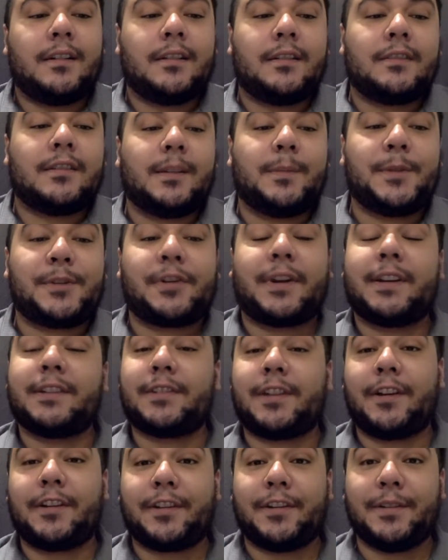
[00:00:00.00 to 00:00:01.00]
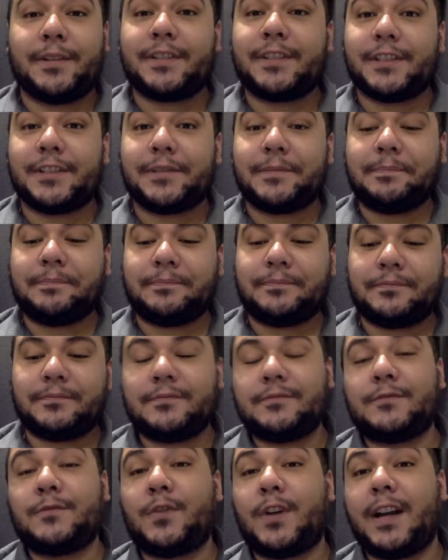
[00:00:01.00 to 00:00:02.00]
Let me try to talk you into
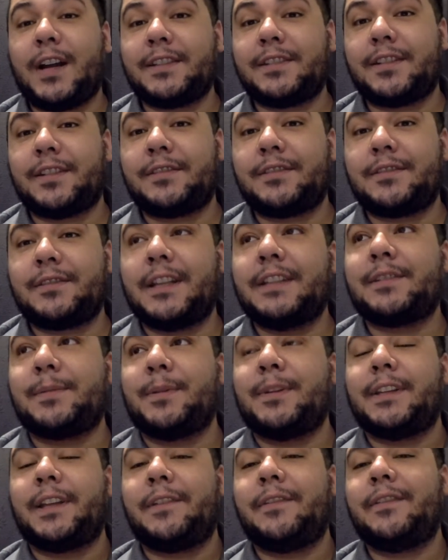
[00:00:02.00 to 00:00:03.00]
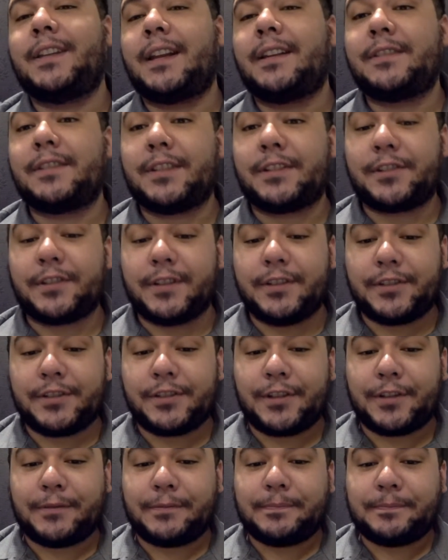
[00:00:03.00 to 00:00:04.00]
why it's into believing that it's such a good
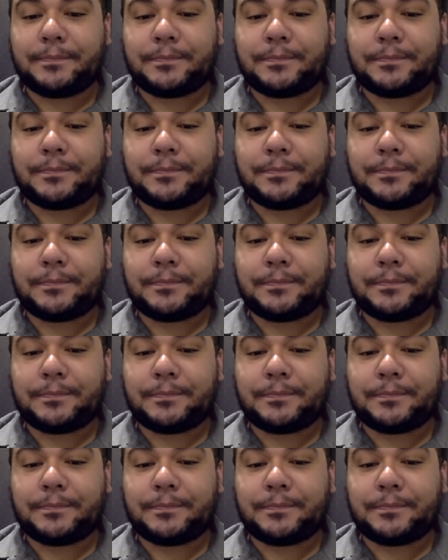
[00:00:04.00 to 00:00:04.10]
show.